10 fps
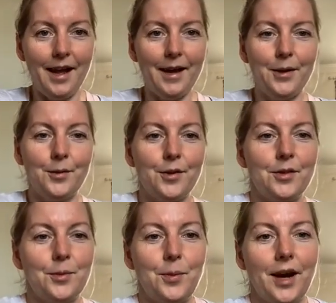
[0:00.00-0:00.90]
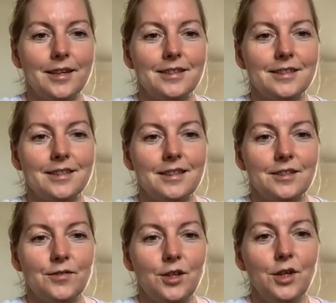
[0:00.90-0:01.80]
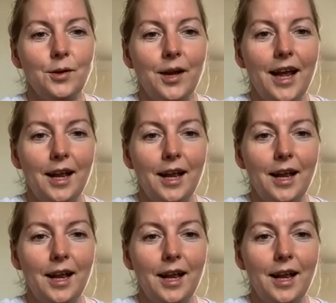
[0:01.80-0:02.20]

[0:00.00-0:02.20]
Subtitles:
how the practice is for you.